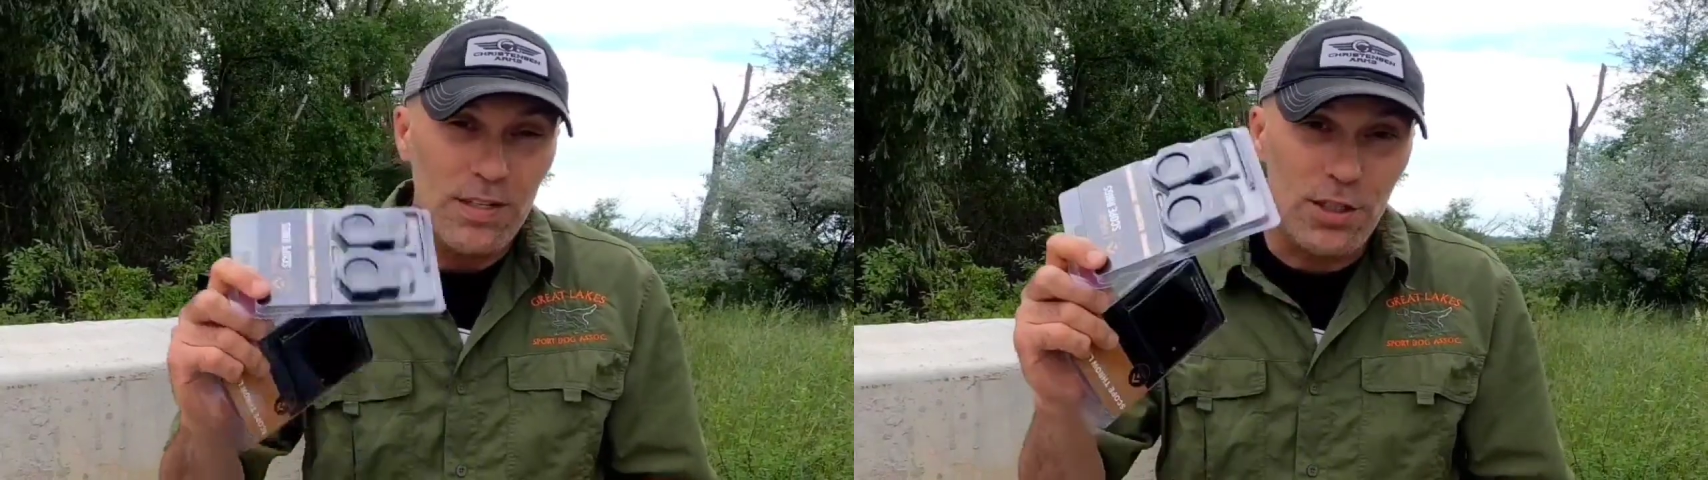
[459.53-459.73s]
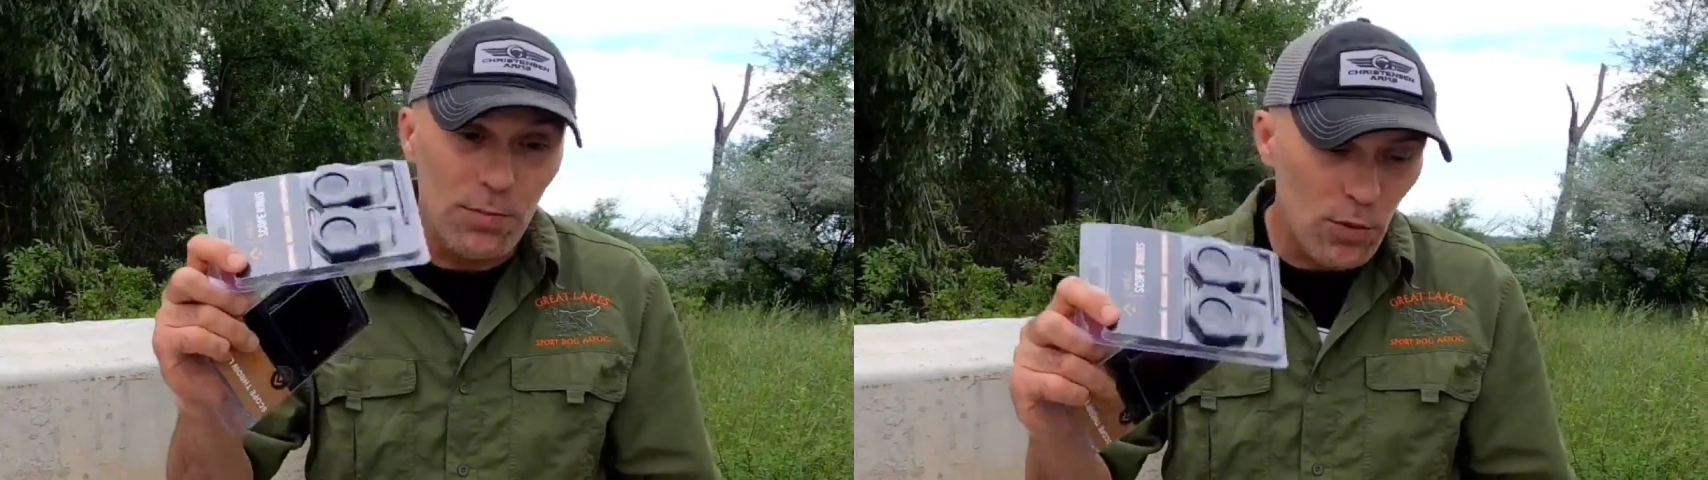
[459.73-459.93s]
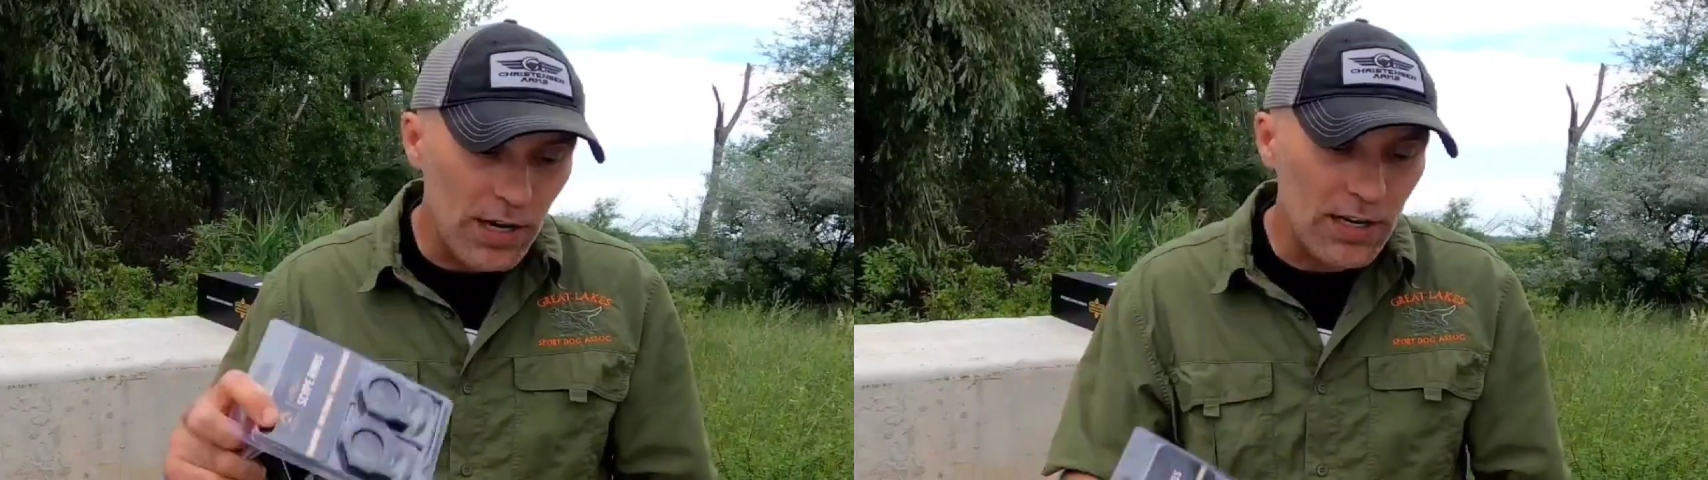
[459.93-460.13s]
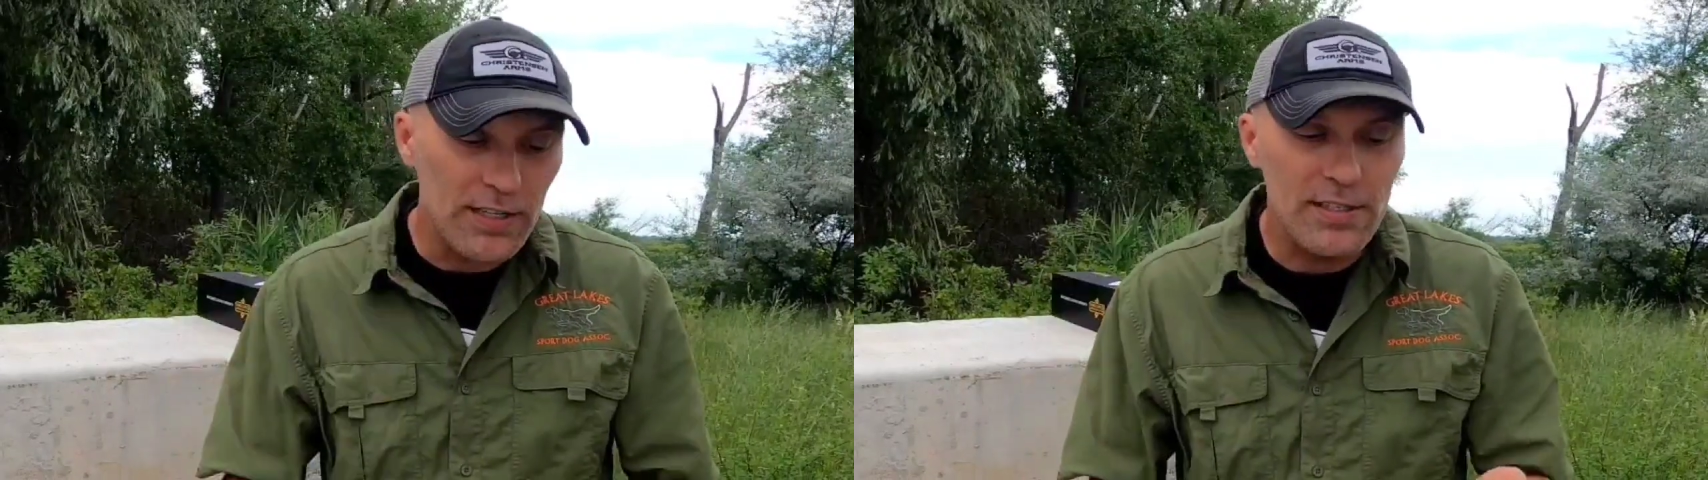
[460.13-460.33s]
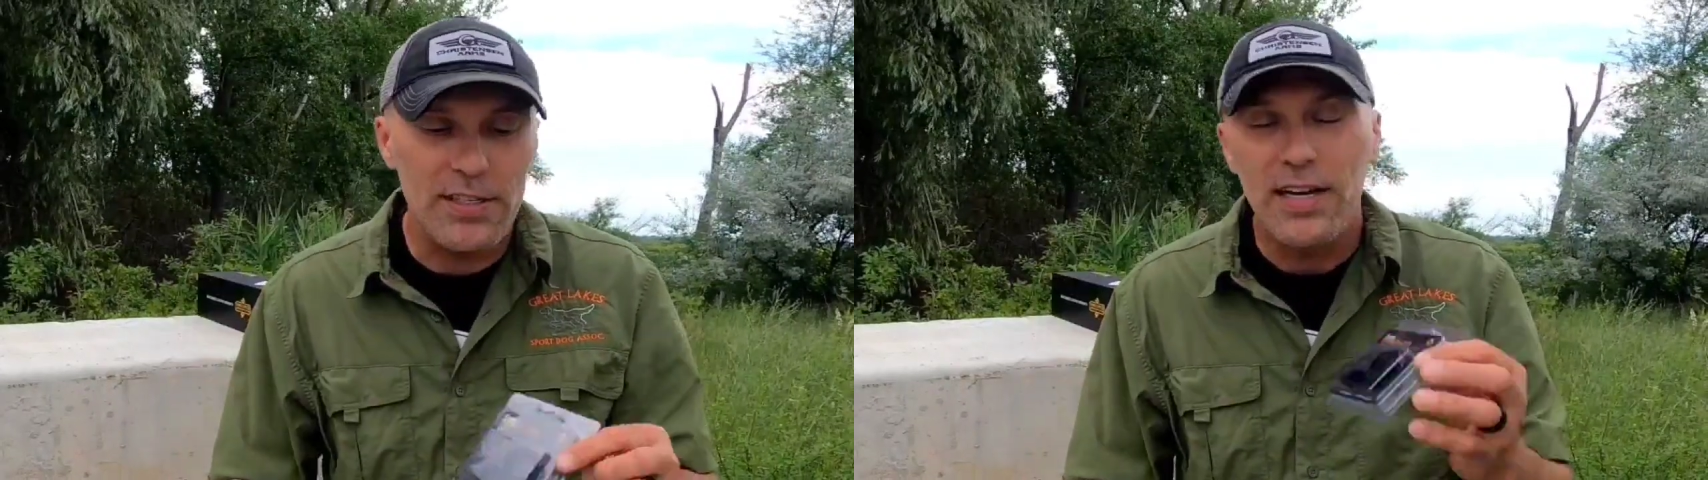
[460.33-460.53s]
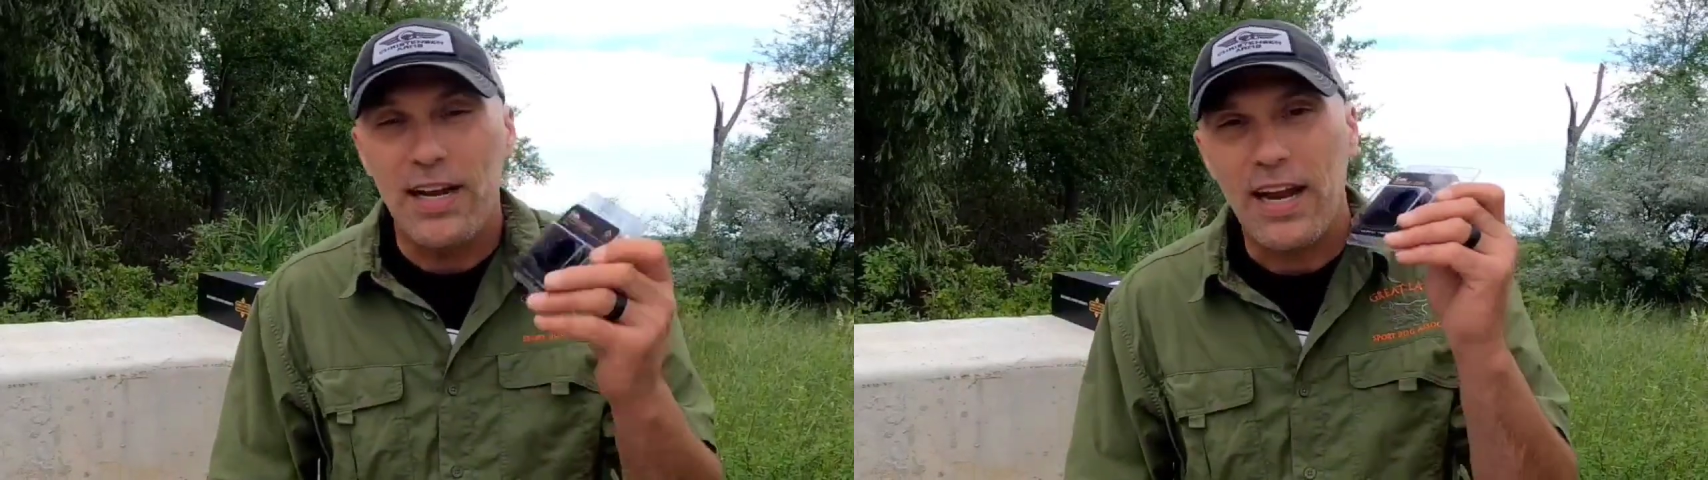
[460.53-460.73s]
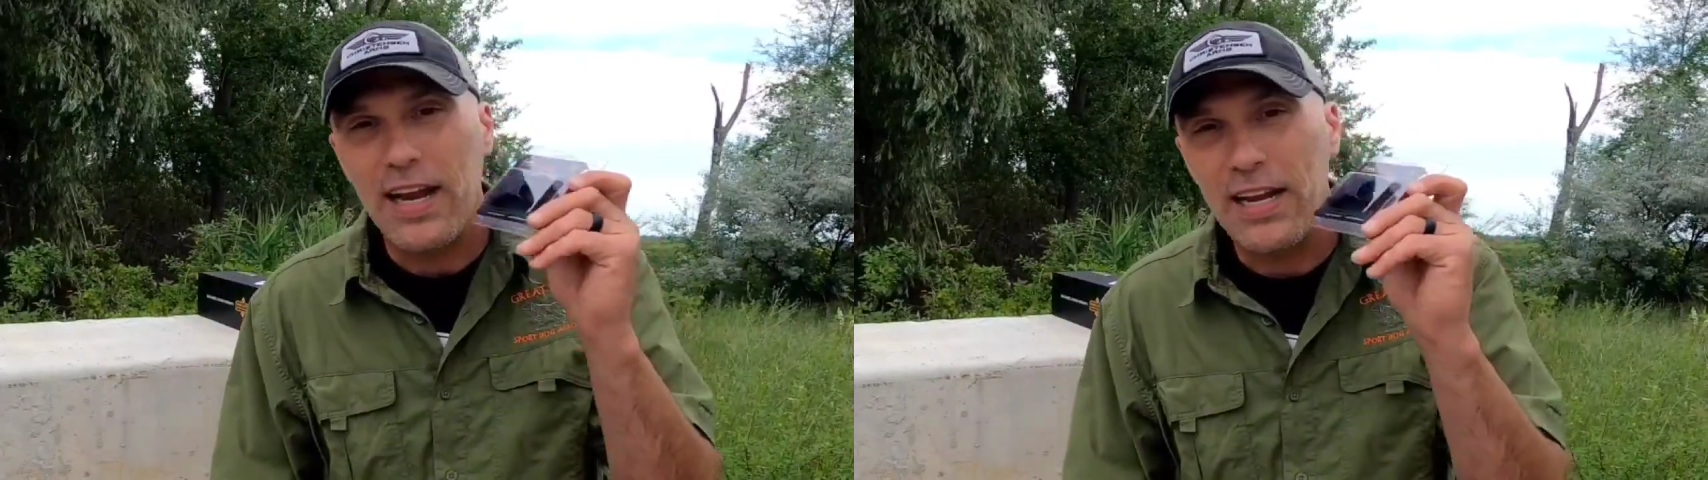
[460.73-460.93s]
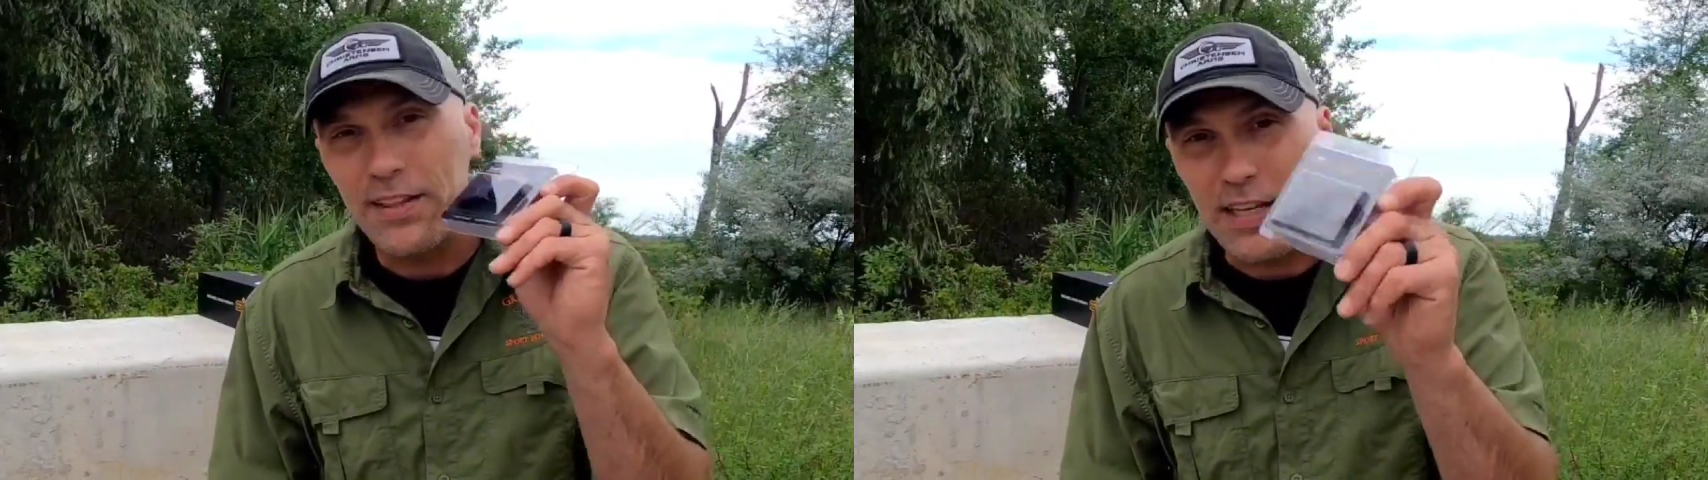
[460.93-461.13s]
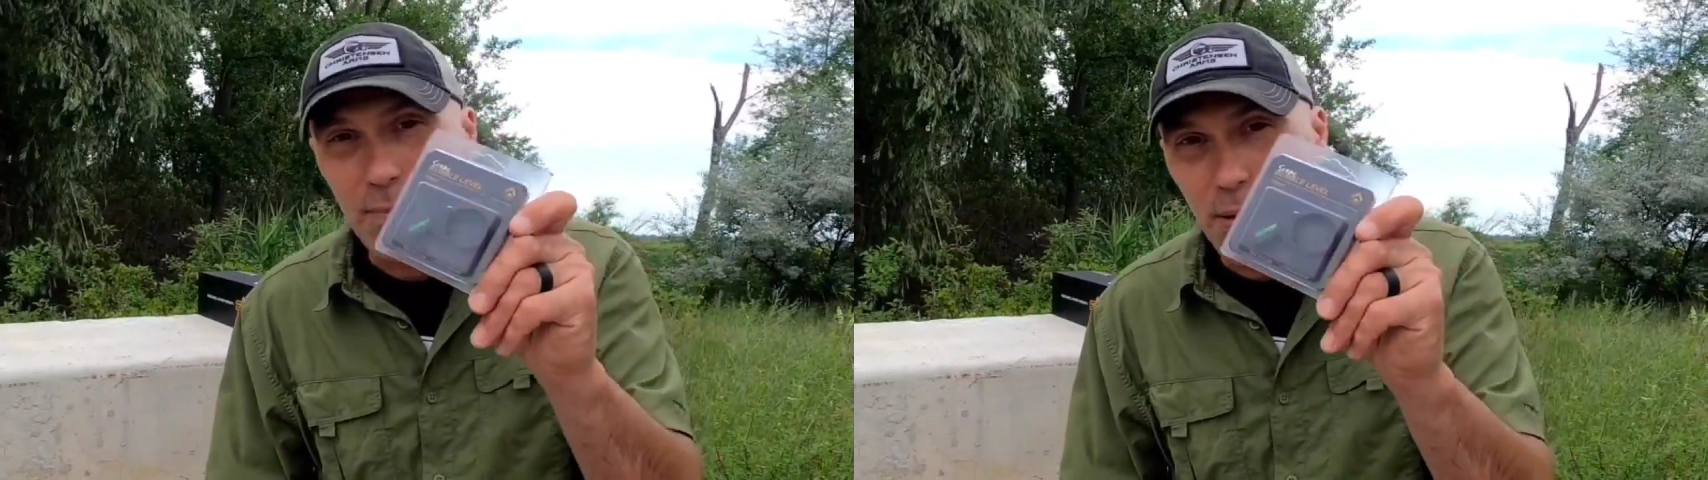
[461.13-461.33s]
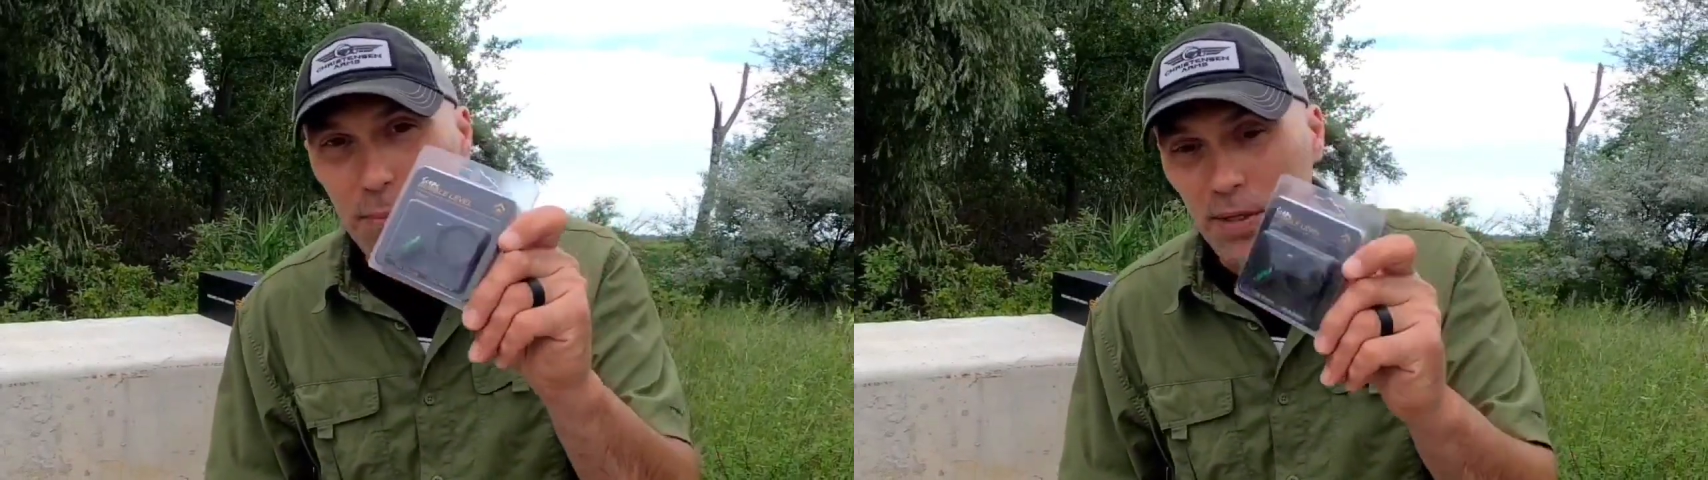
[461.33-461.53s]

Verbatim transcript: some rings, and the